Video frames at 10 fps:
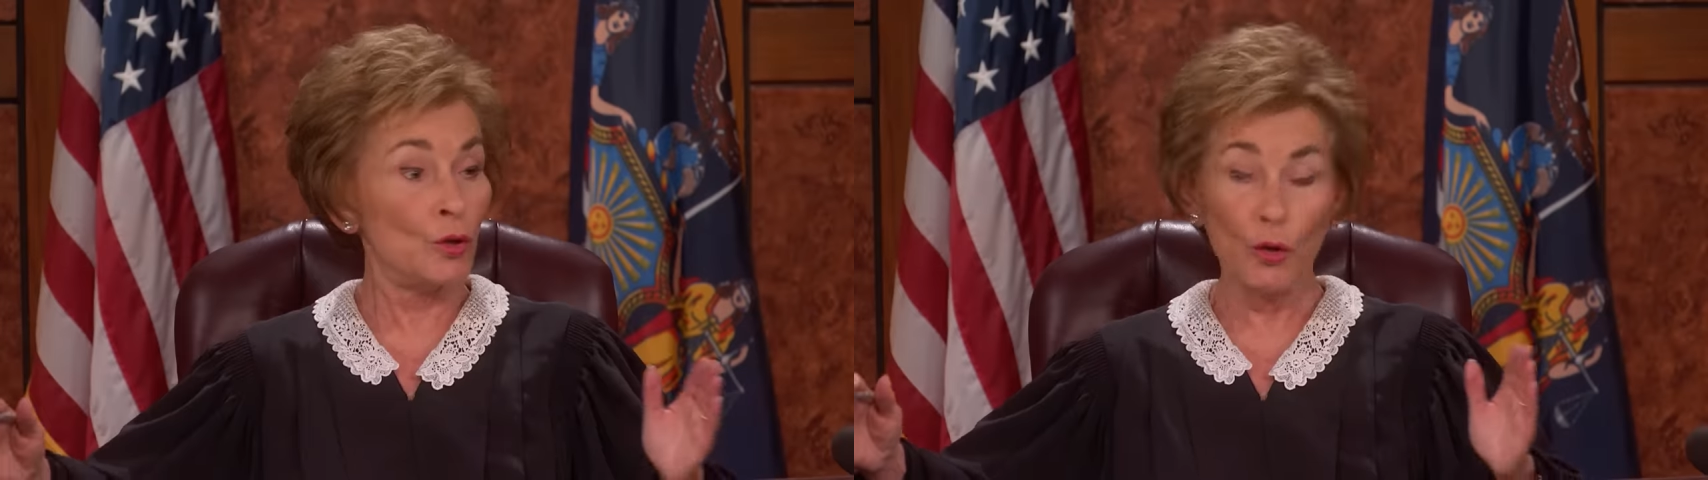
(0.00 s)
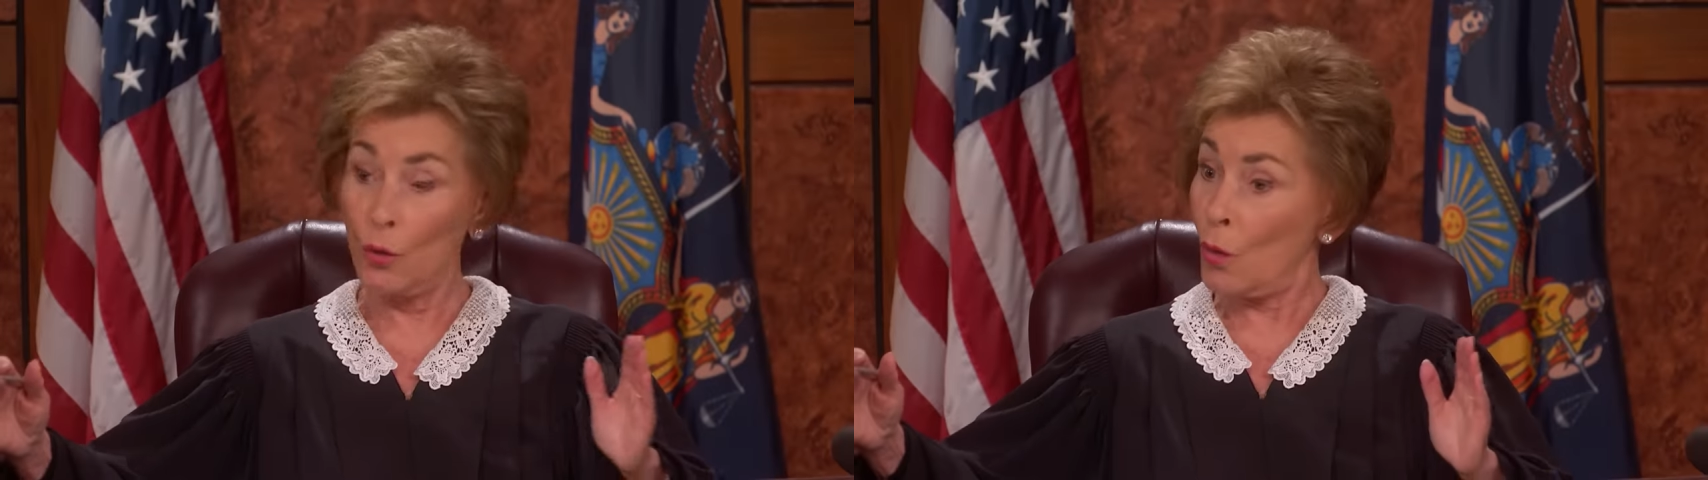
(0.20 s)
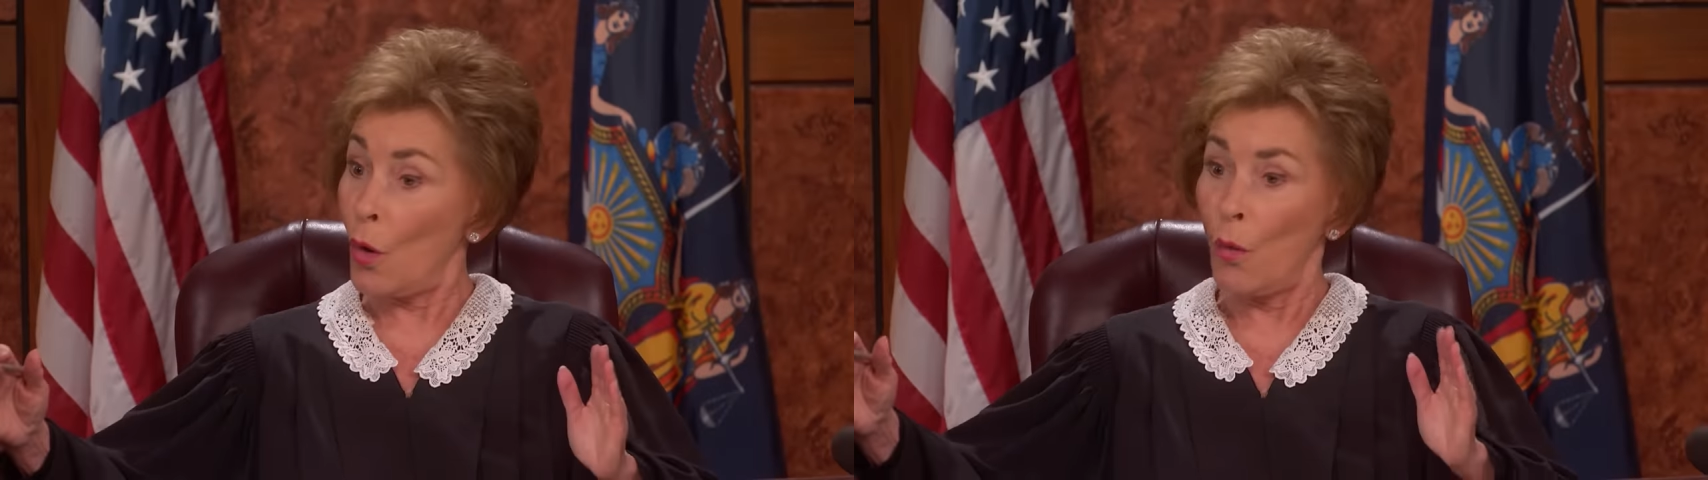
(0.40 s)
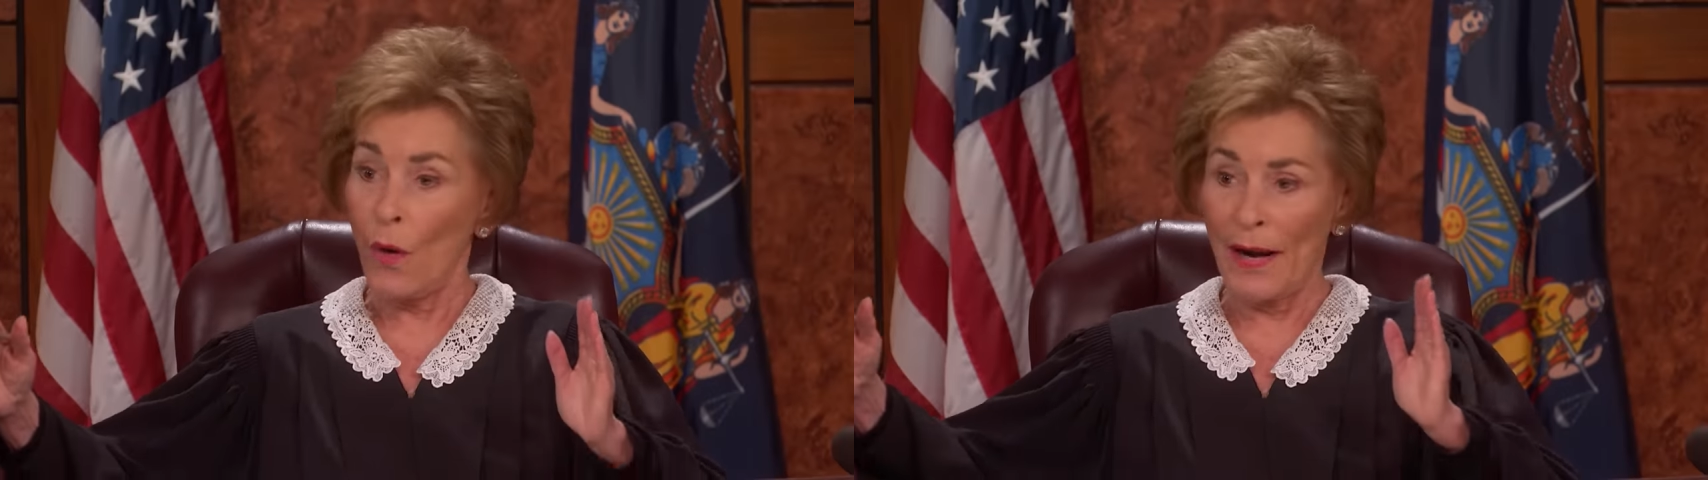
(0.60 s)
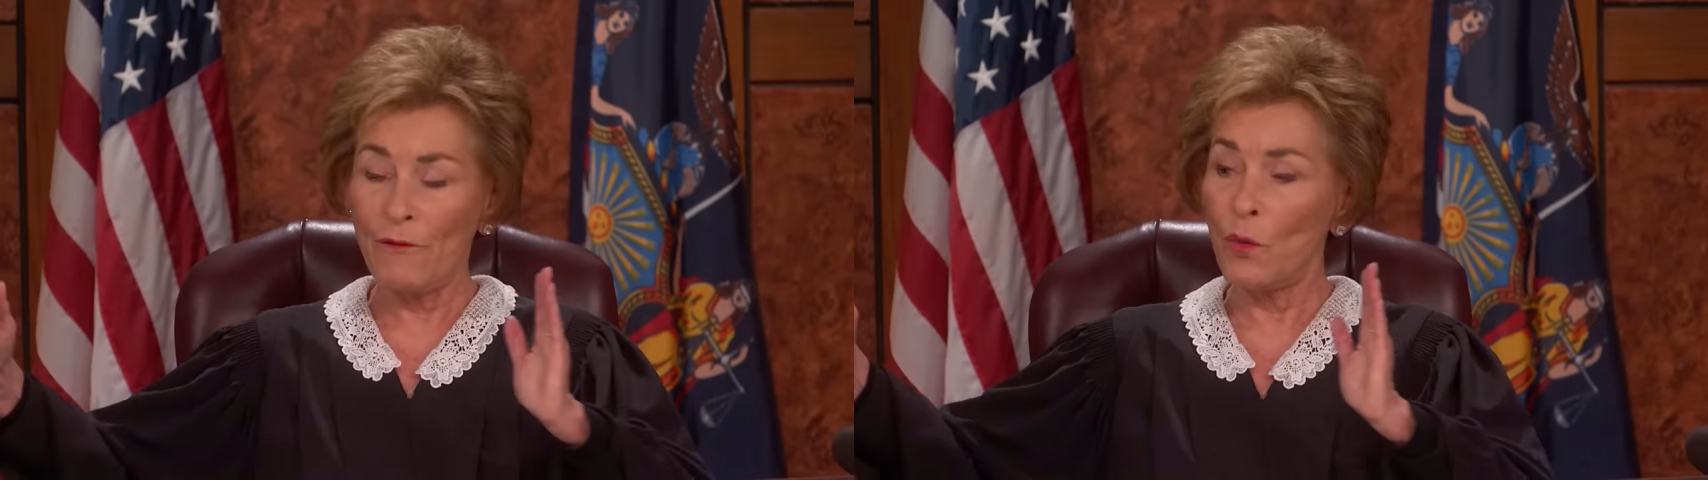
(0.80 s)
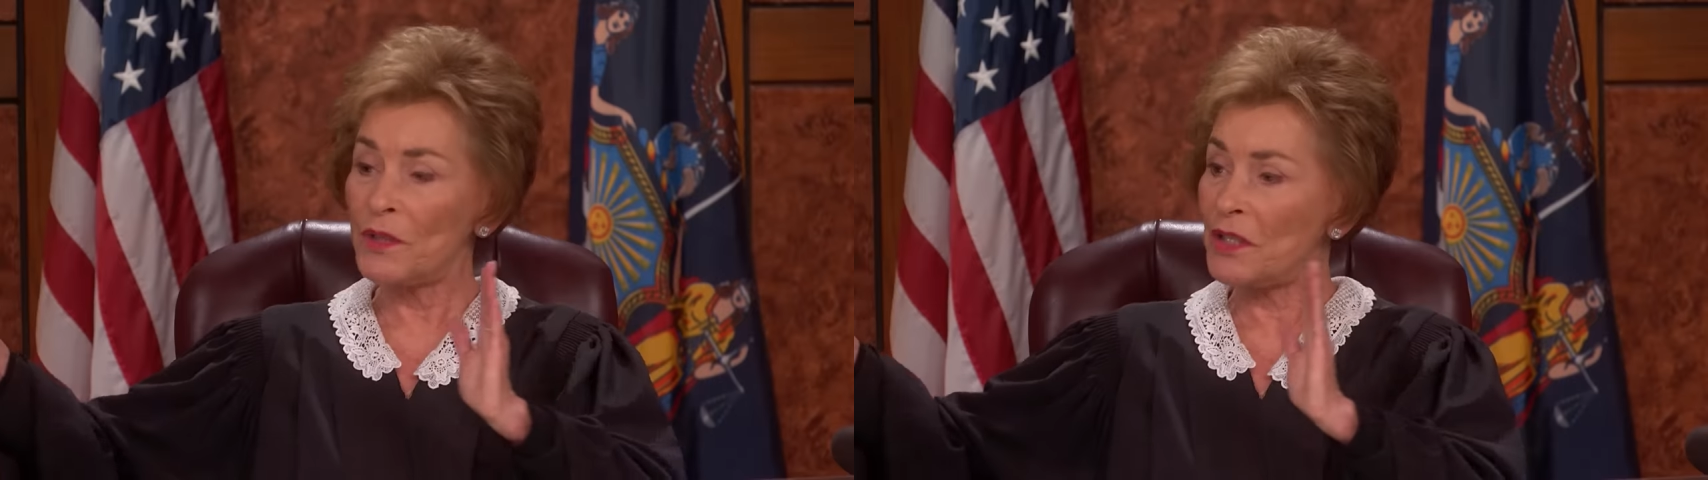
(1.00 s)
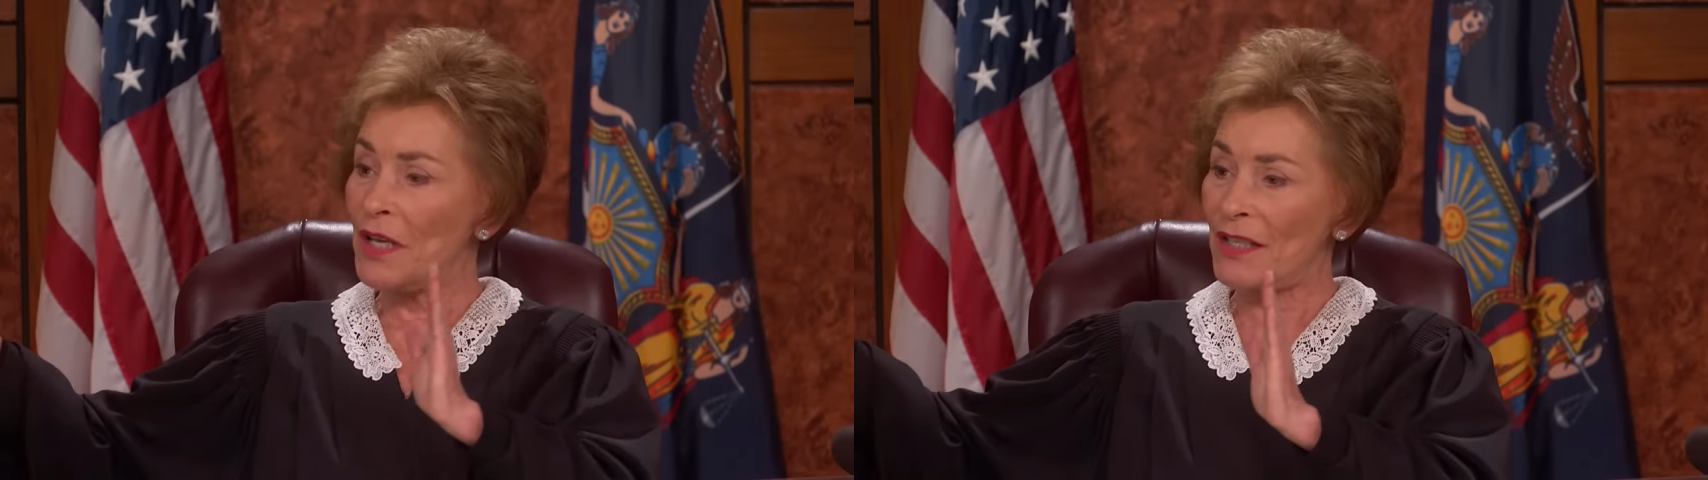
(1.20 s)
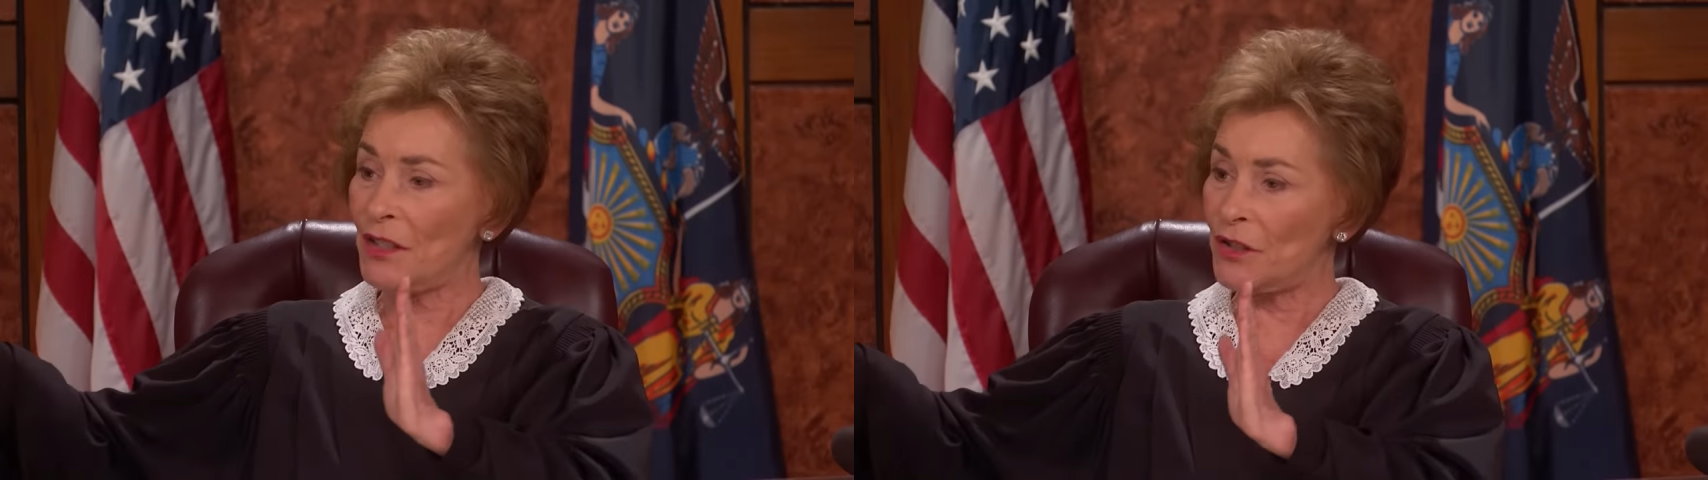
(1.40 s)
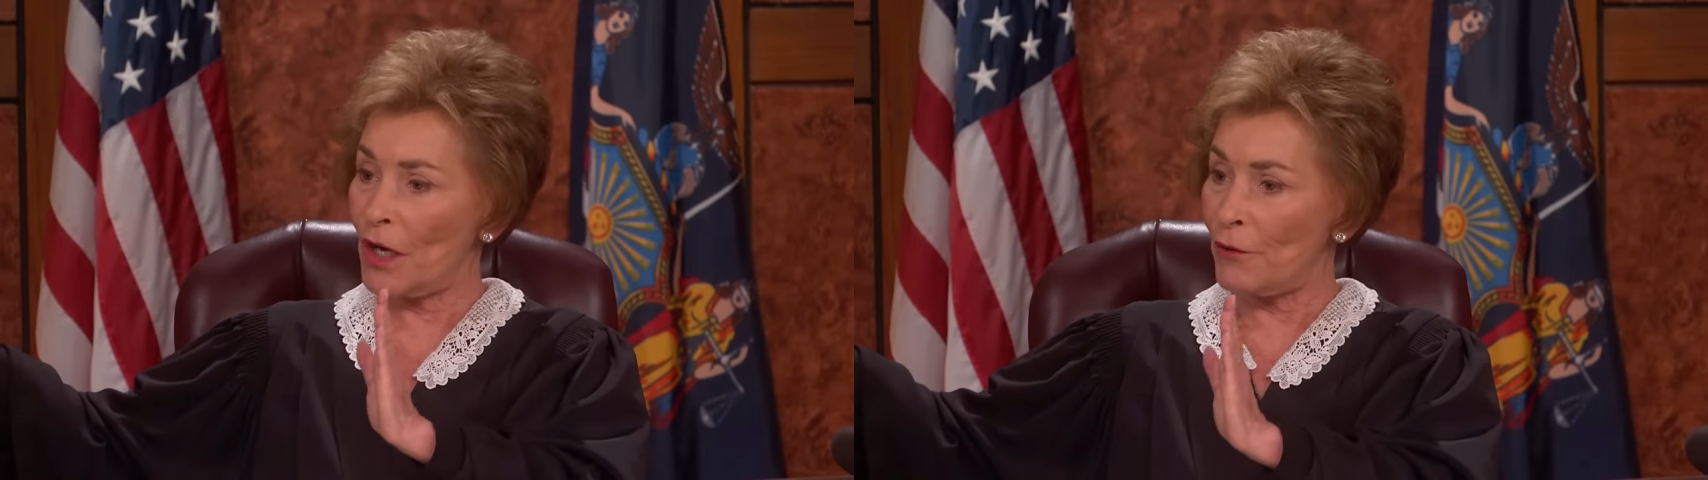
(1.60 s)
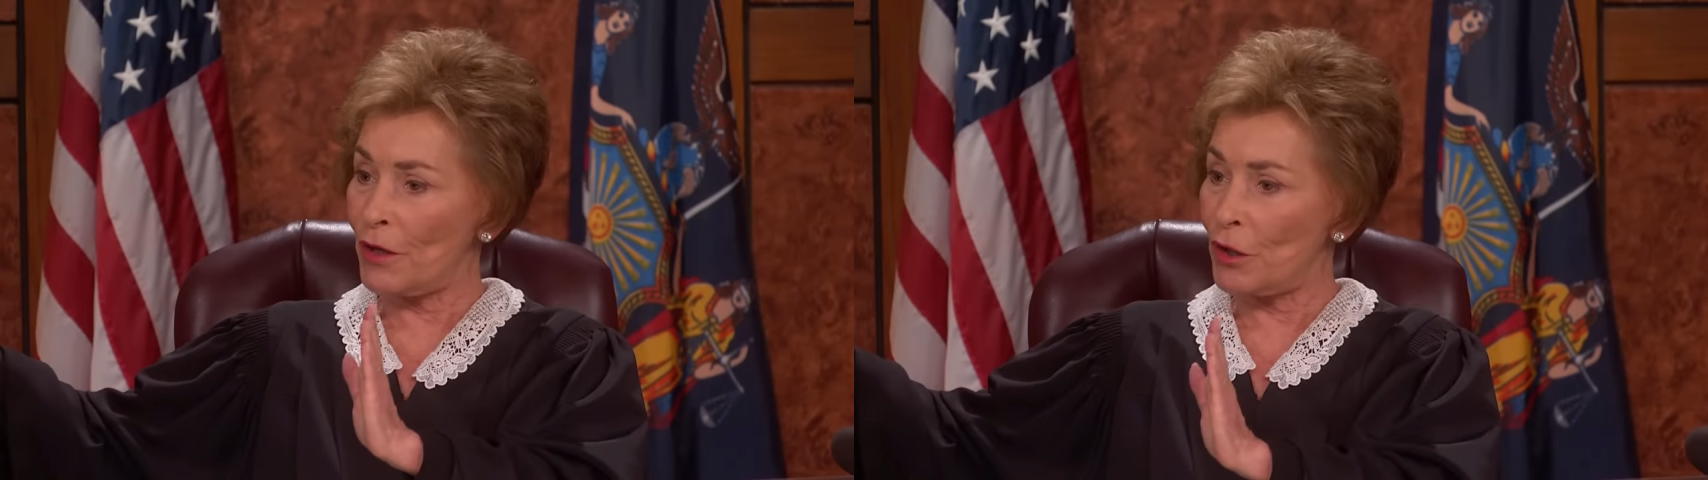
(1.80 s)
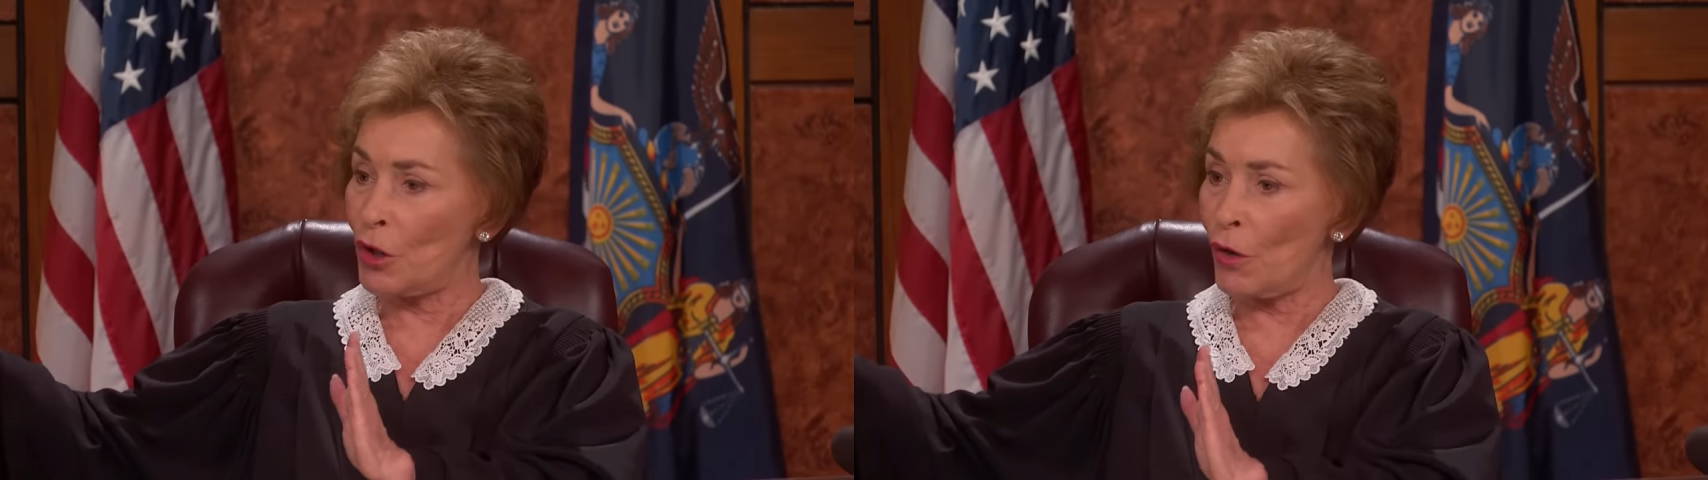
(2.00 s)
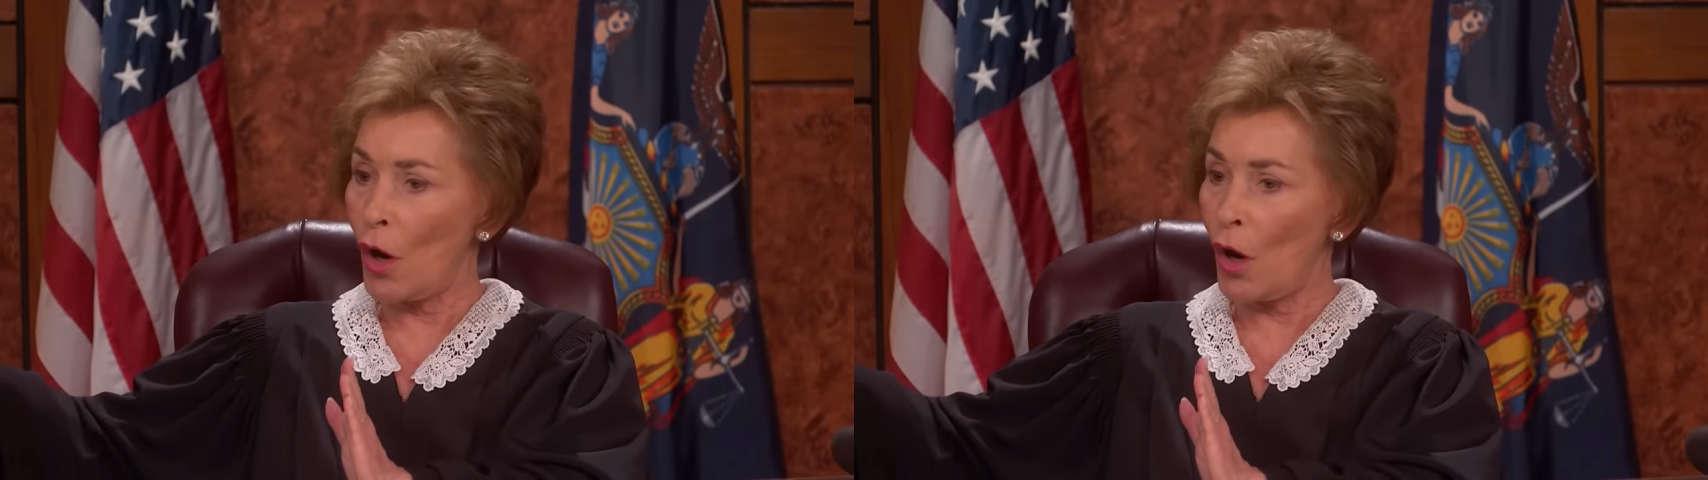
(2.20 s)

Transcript: do whatever was necessary in your